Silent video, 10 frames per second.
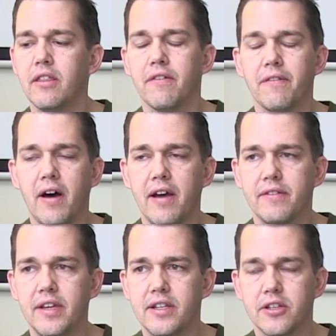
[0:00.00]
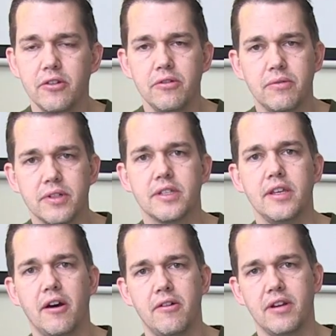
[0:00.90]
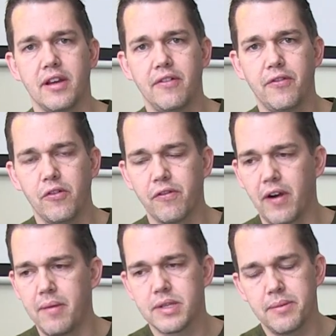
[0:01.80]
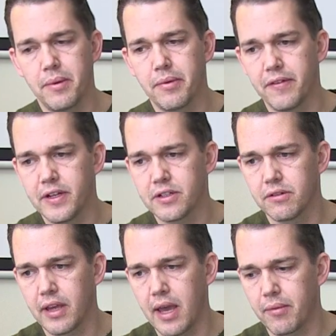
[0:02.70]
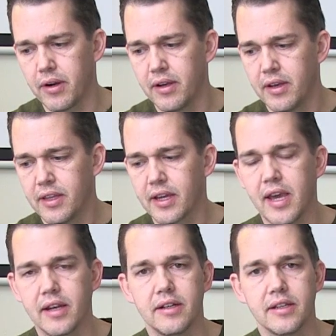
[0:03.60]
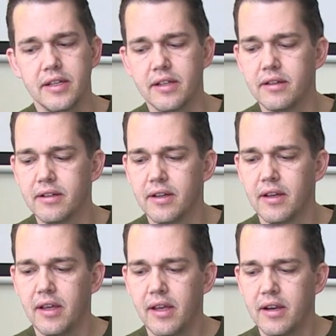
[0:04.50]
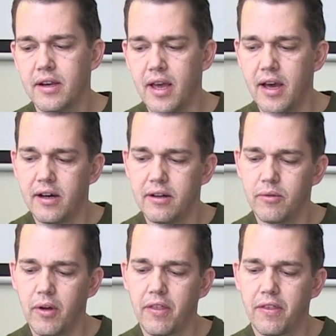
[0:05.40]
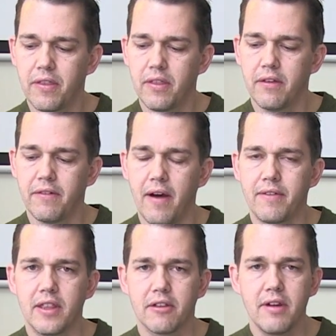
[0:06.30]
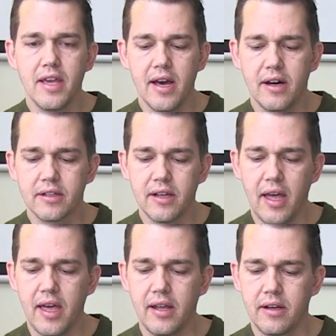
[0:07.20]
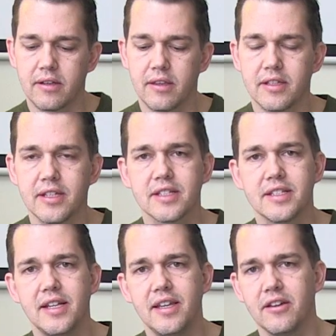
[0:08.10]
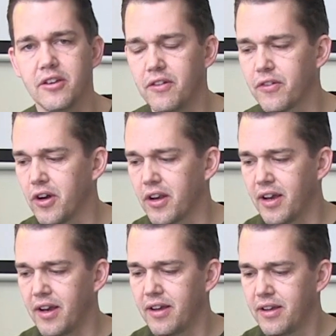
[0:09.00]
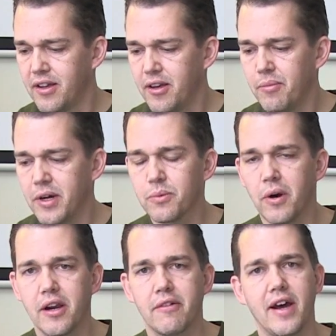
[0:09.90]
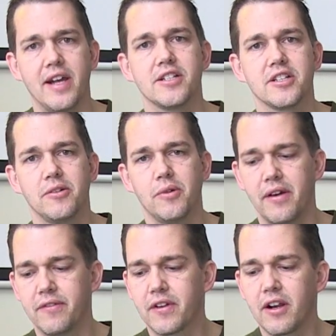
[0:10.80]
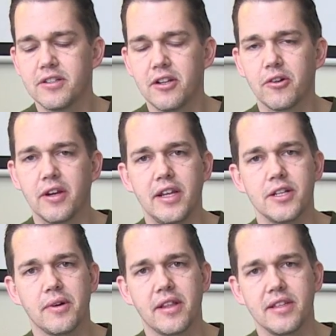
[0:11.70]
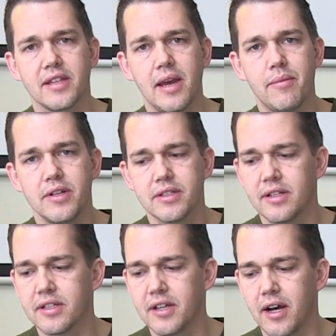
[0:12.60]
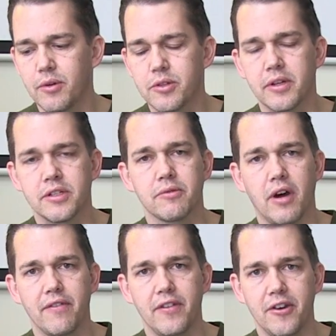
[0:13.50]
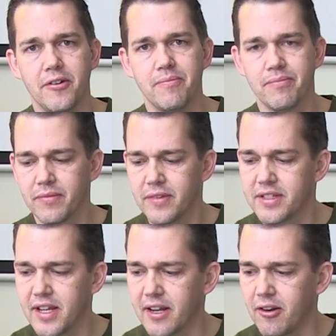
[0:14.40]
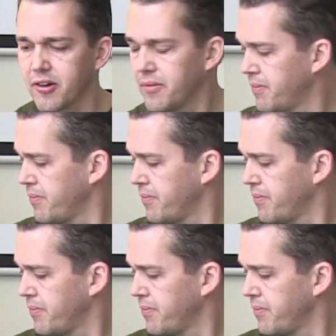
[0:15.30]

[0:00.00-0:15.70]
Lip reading: the 5D2 was the only full-frame semi-professional camera that Canon did. Now, with the 5D3 out and the 6D, you've got a much wider range. So we'll have a closer look at each one of these cameras and decide which one's right for you. Let's take a look.